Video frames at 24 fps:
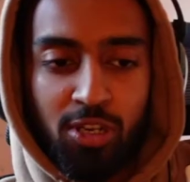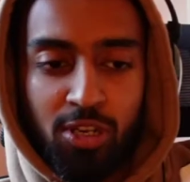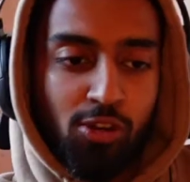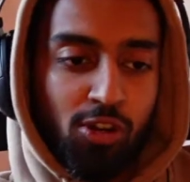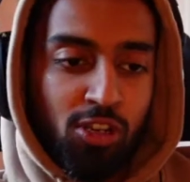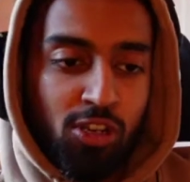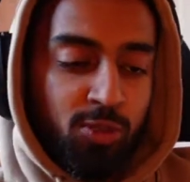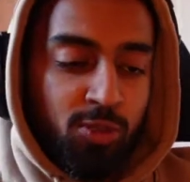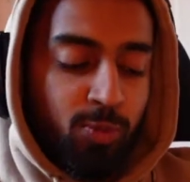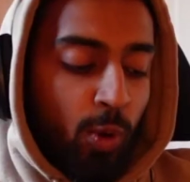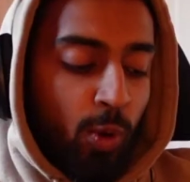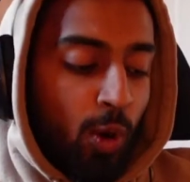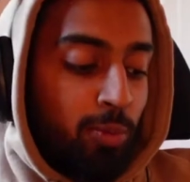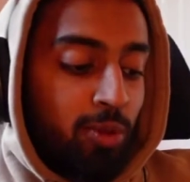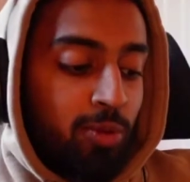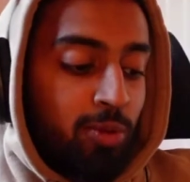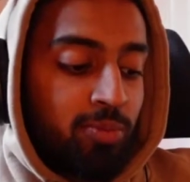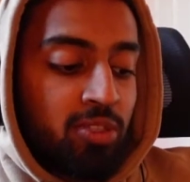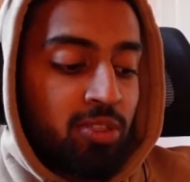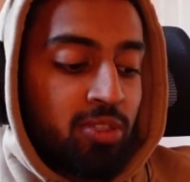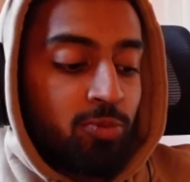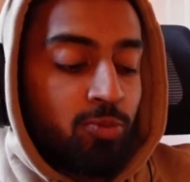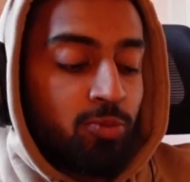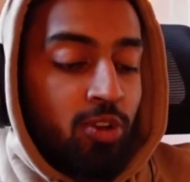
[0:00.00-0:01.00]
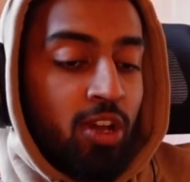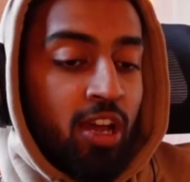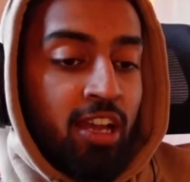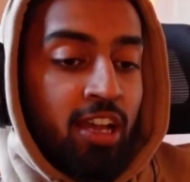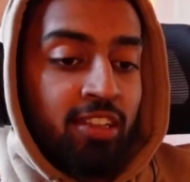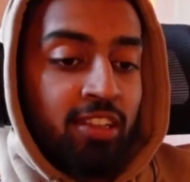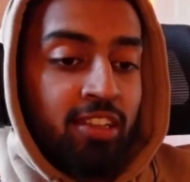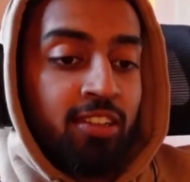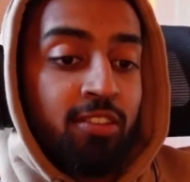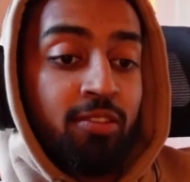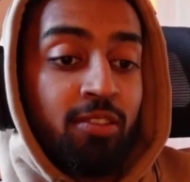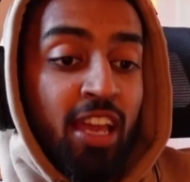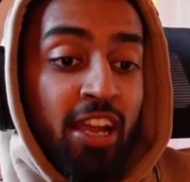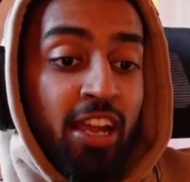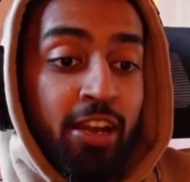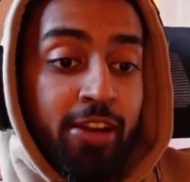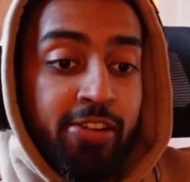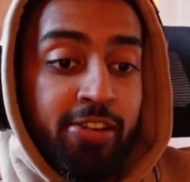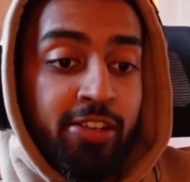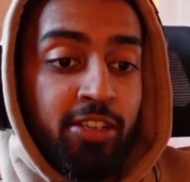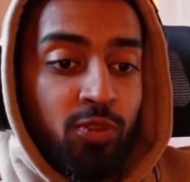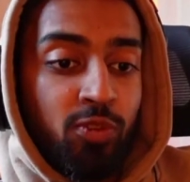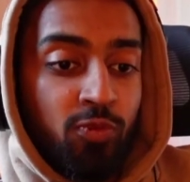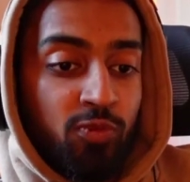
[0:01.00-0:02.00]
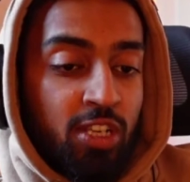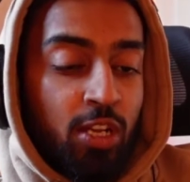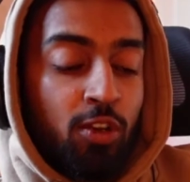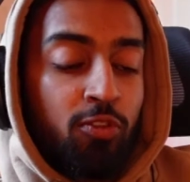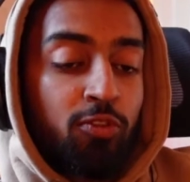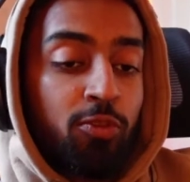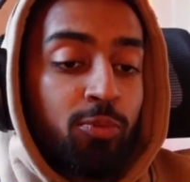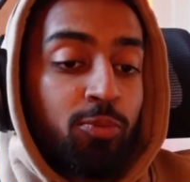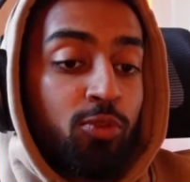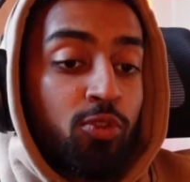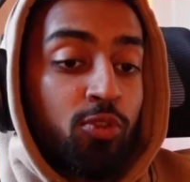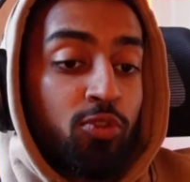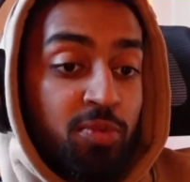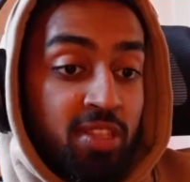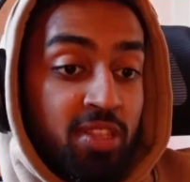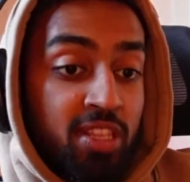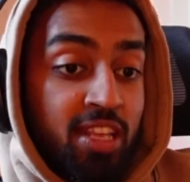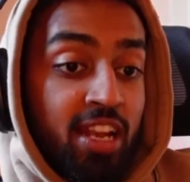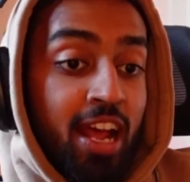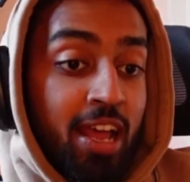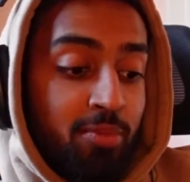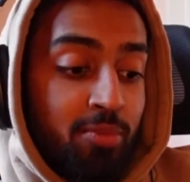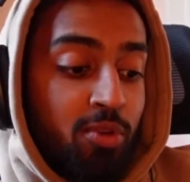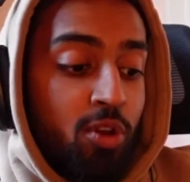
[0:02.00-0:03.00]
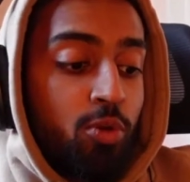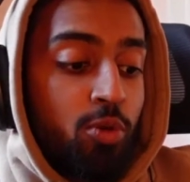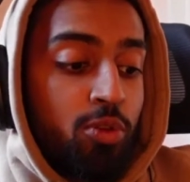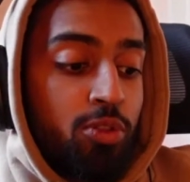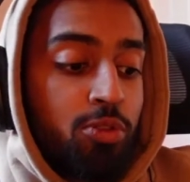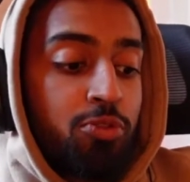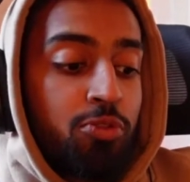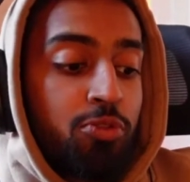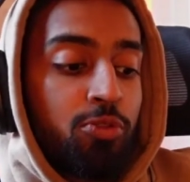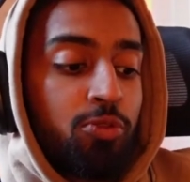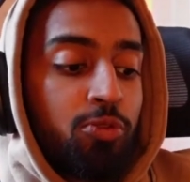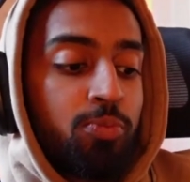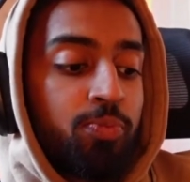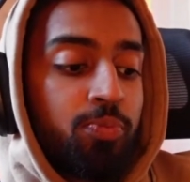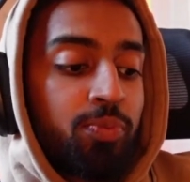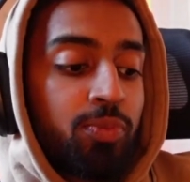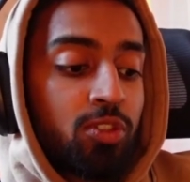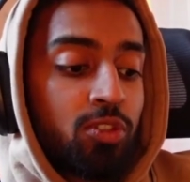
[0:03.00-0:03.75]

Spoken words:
across problems and areas of self-improvement that I'm going through,